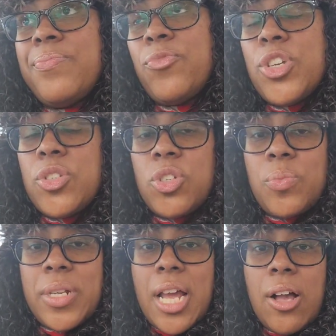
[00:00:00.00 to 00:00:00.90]
freezer has
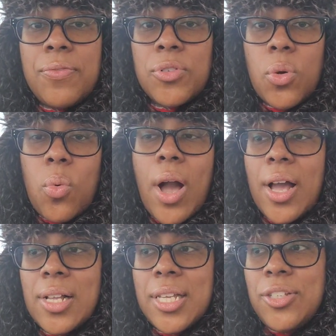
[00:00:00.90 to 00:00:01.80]
been out for a
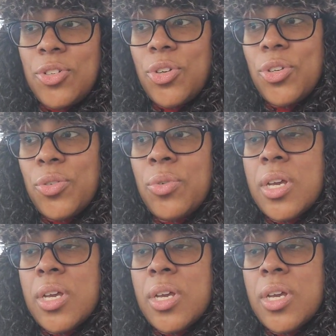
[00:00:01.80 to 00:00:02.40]
while and you know your